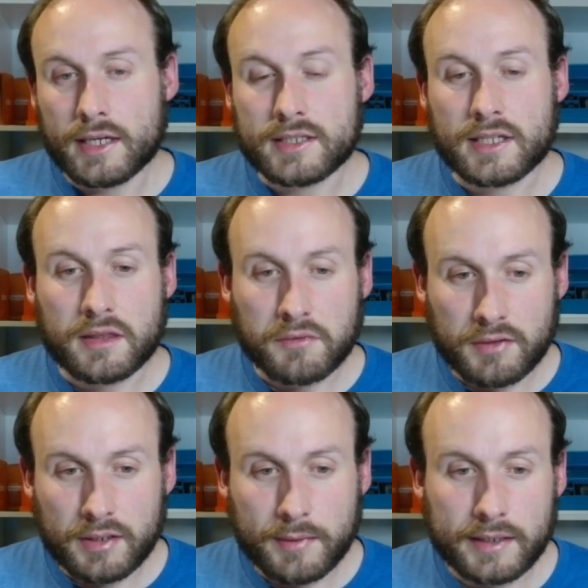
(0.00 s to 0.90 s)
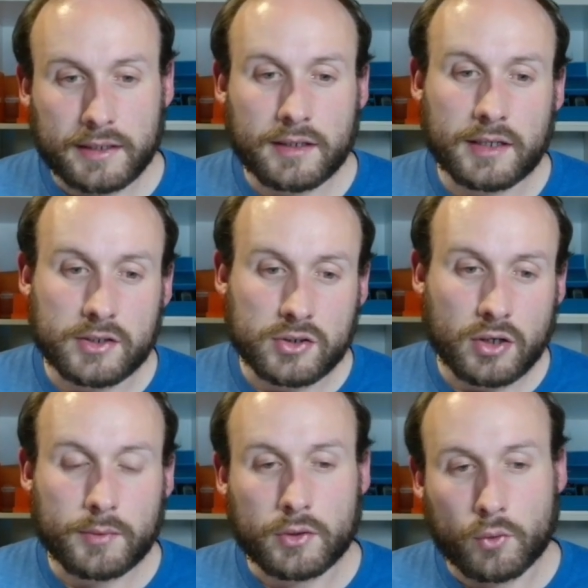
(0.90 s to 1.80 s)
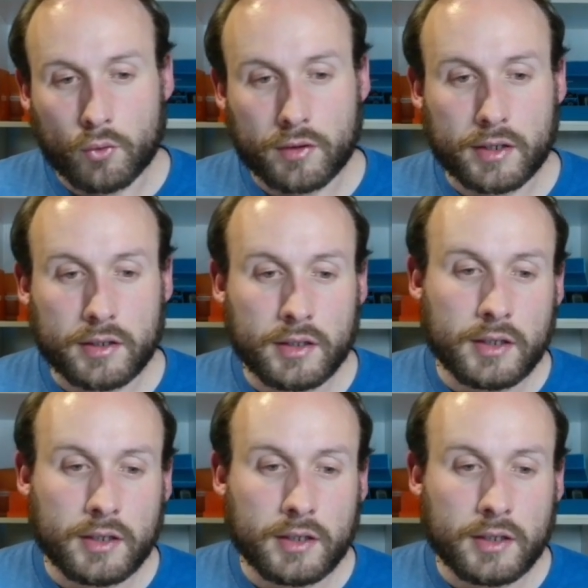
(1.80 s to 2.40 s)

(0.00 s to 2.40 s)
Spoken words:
It's a 3-mana enchantment aura.